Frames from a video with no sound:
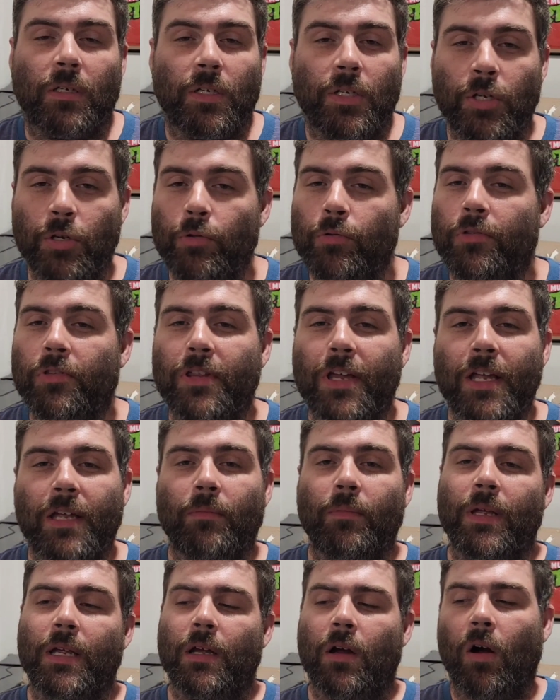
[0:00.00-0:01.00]
You thank
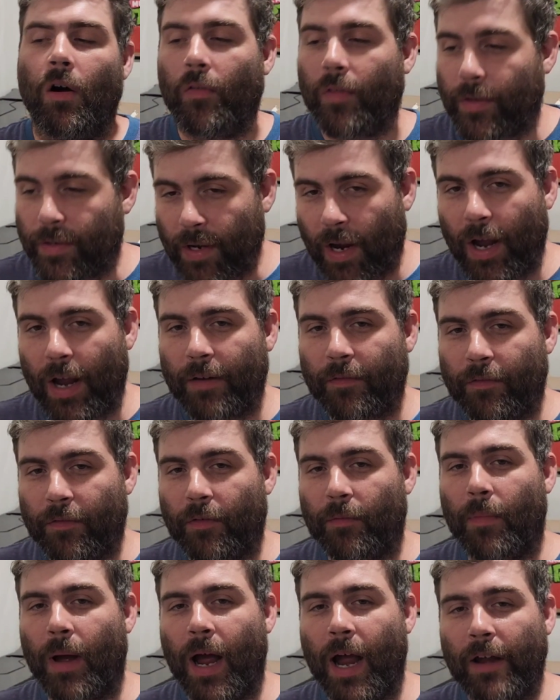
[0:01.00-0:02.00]
me all the time for
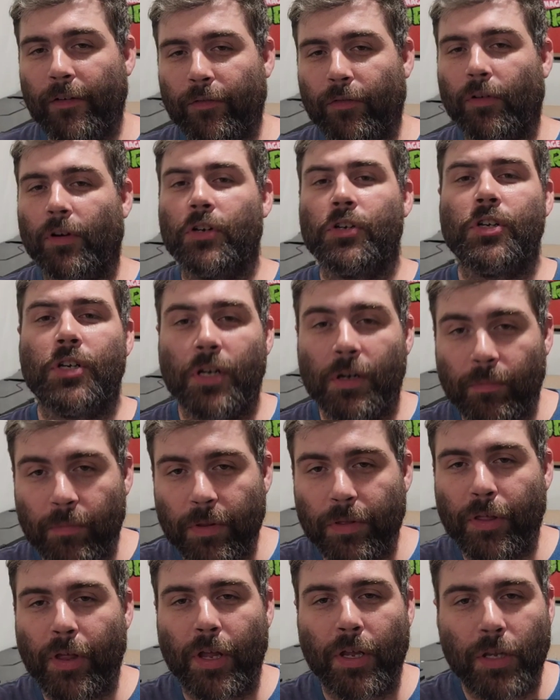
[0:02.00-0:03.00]
my friendship.
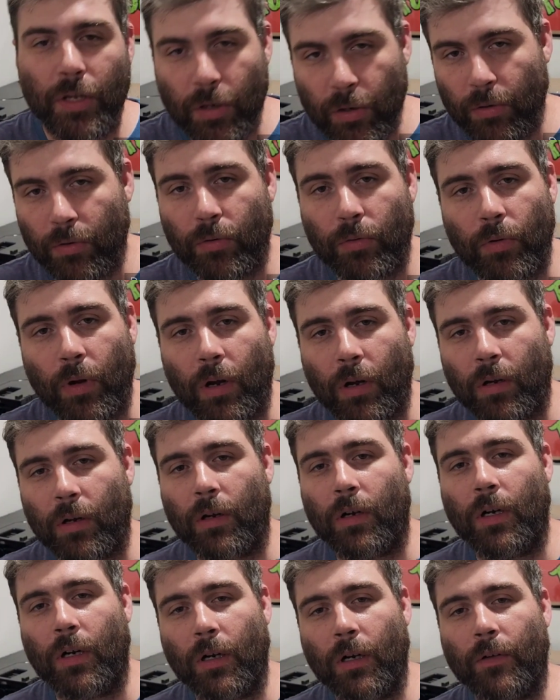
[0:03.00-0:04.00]
Thank you
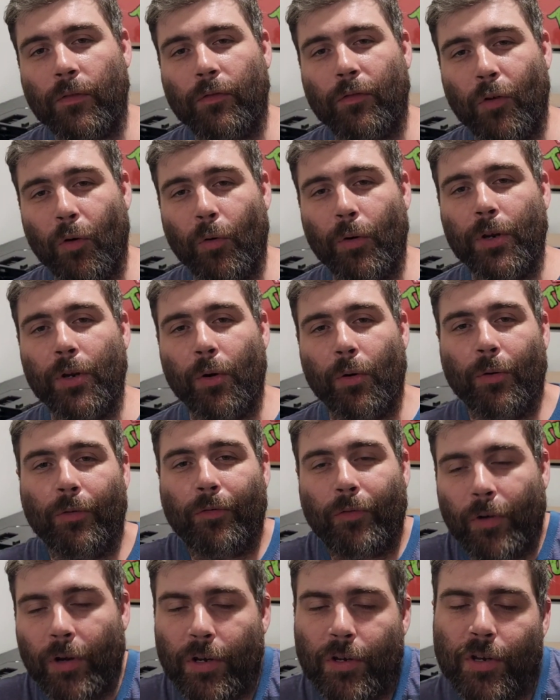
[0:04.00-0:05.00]
for your
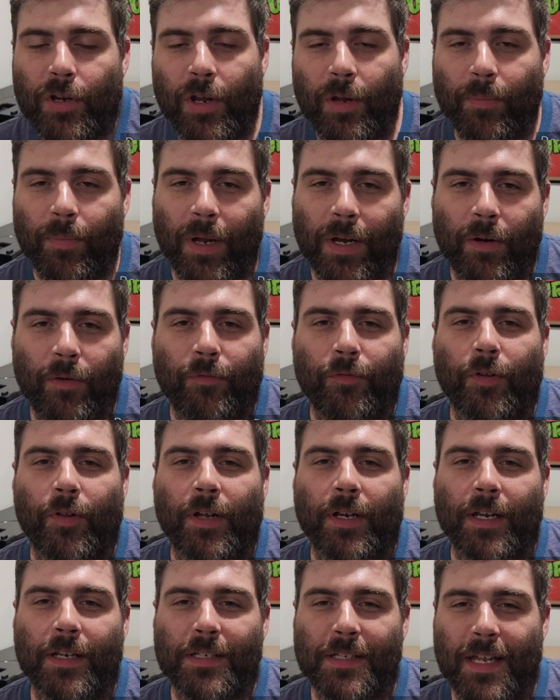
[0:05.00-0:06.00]
friendship. I don't feel
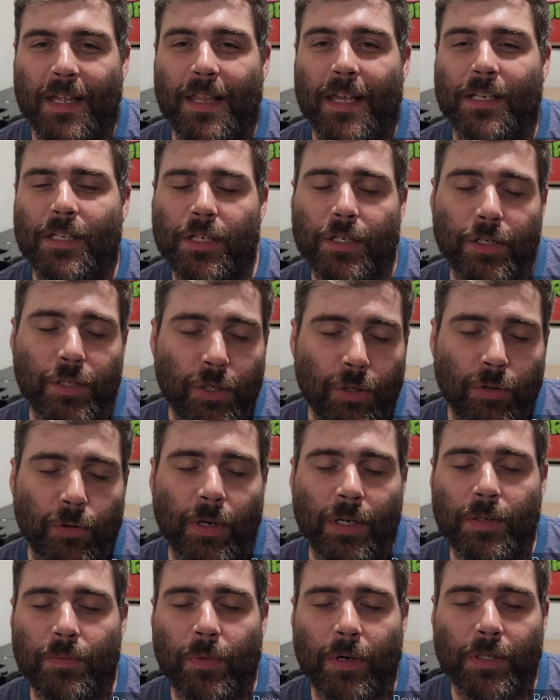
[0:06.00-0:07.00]
like I say that to you
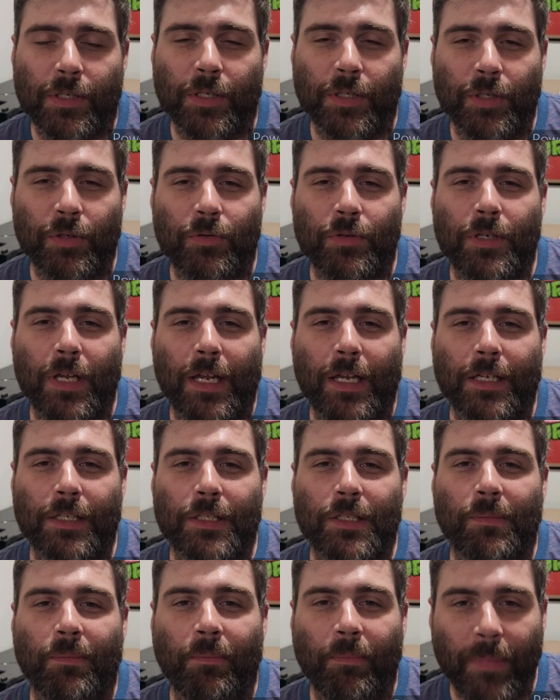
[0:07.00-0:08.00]
as much as you say it
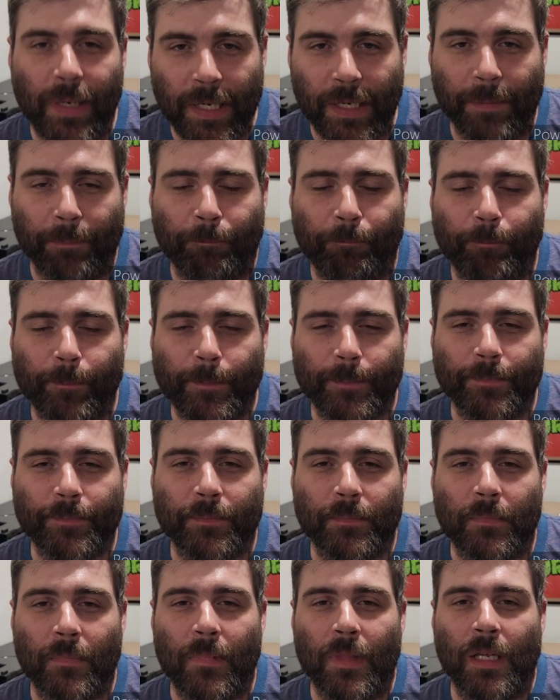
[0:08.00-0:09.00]
to me.
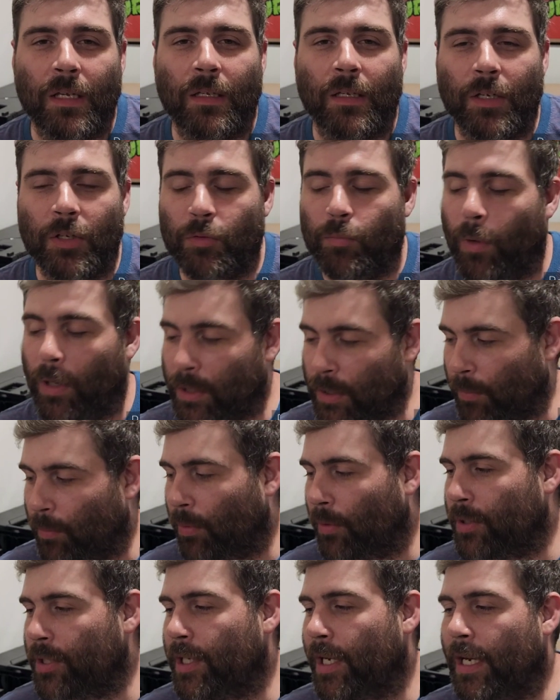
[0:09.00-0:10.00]
It's much
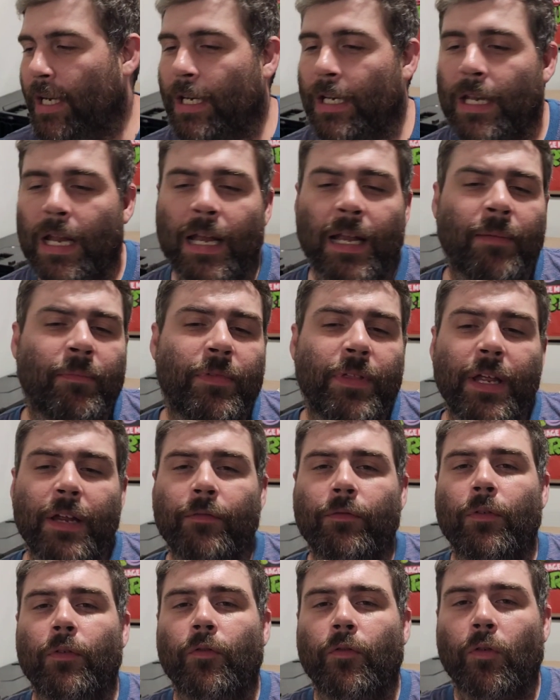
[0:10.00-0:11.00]
appreciated, and I'm
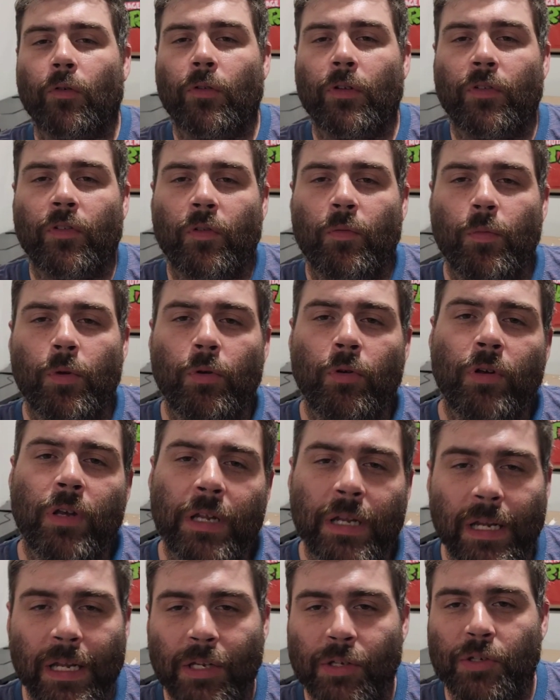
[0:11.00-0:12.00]
thankful for this
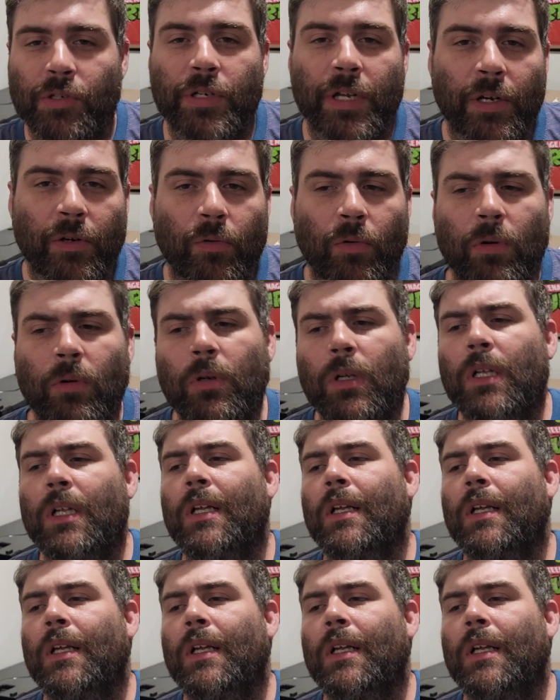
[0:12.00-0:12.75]
community in general.